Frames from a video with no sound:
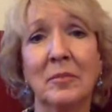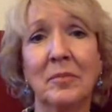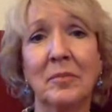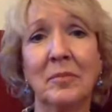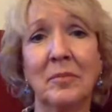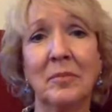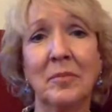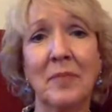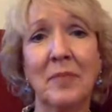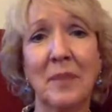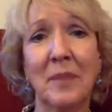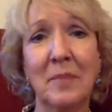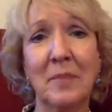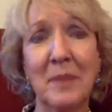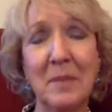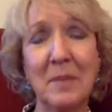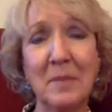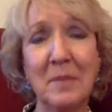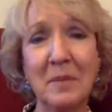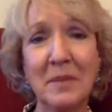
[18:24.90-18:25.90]
that
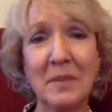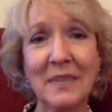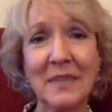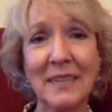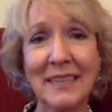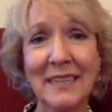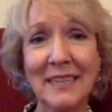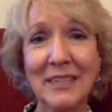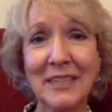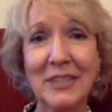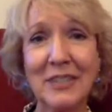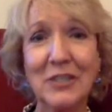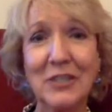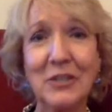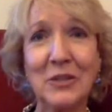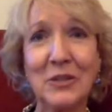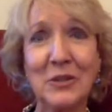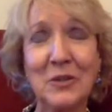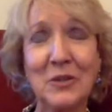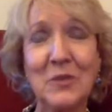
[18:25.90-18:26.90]
people need
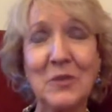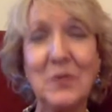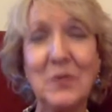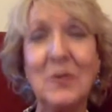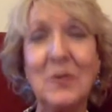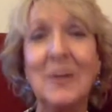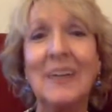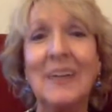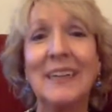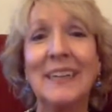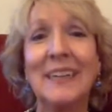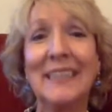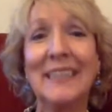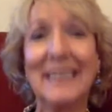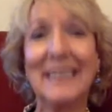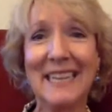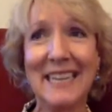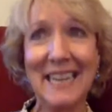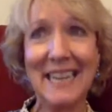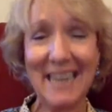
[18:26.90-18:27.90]
to
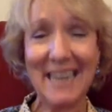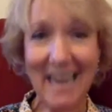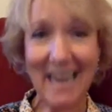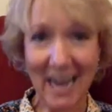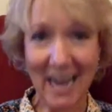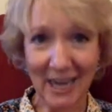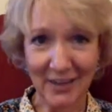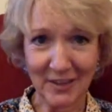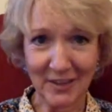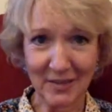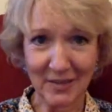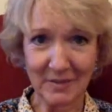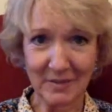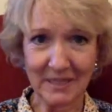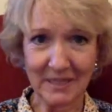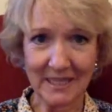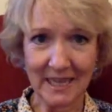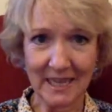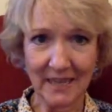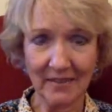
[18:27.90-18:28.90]
get out of
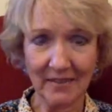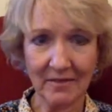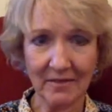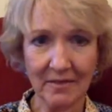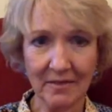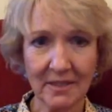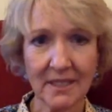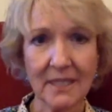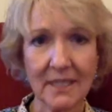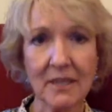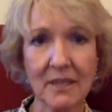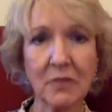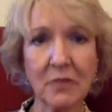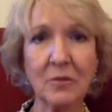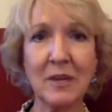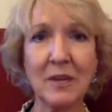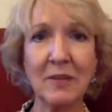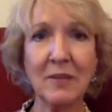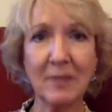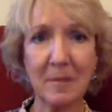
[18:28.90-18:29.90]
themselves,
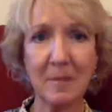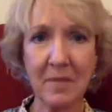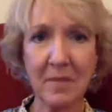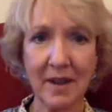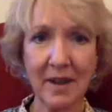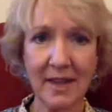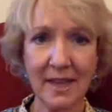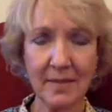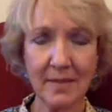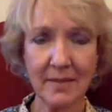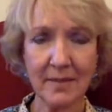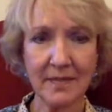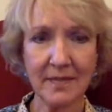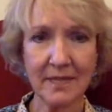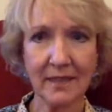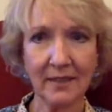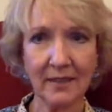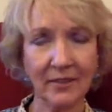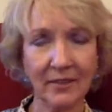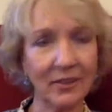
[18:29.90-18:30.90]
remind
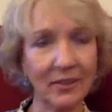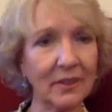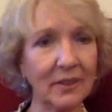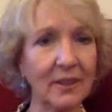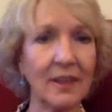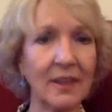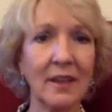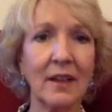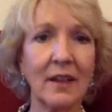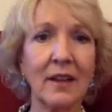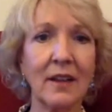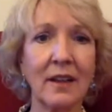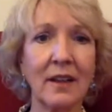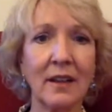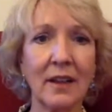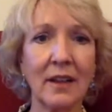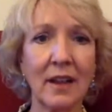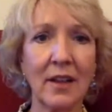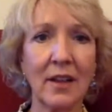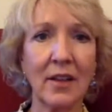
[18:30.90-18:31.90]
themselves
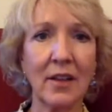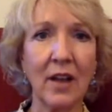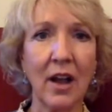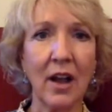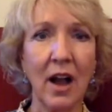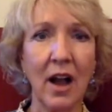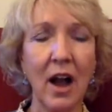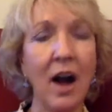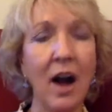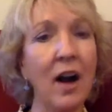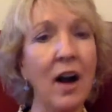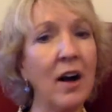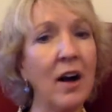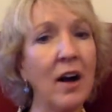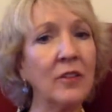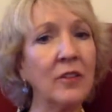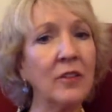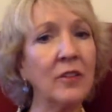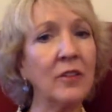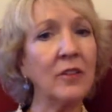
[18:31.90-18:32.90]

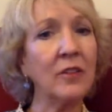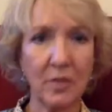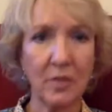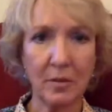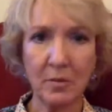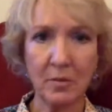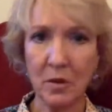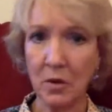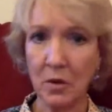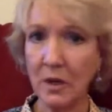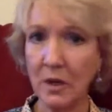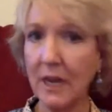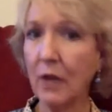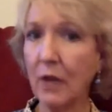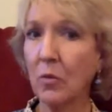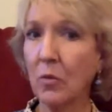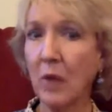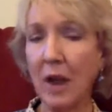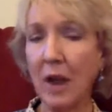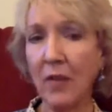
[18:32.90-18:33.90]
of the beauty
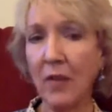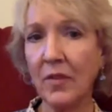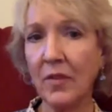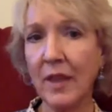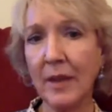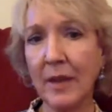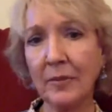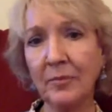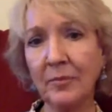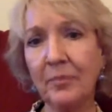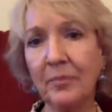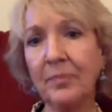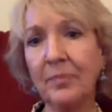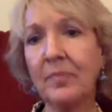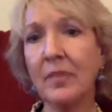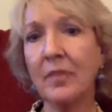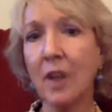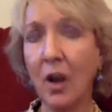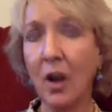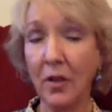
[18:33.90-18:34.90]
around them,
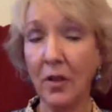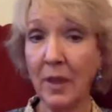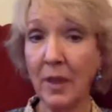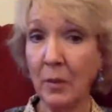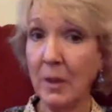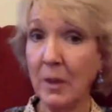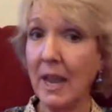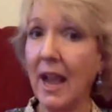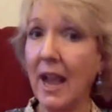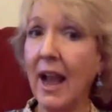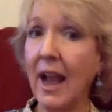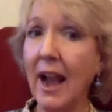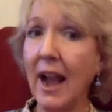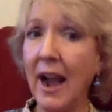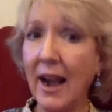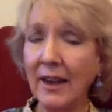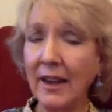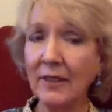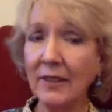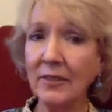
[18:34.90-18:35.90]
all that we
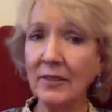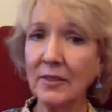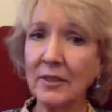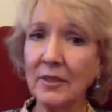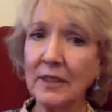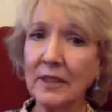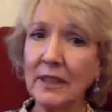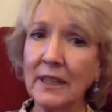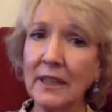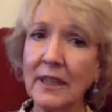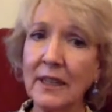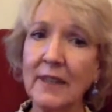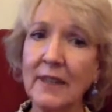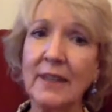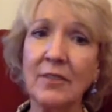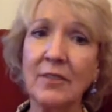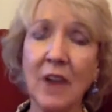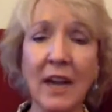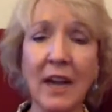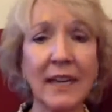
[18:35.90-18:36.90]
have. They've
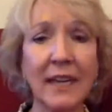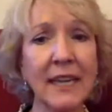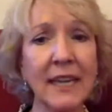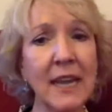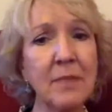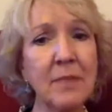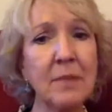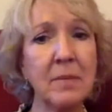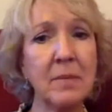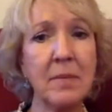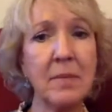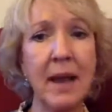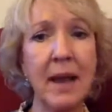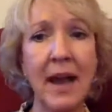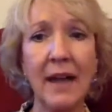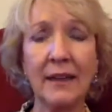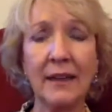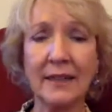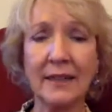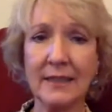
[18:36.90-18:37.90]
got to keep a
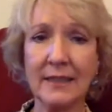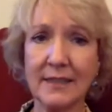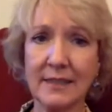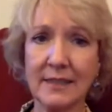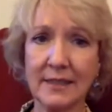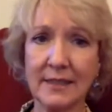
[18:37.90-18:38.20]
balance.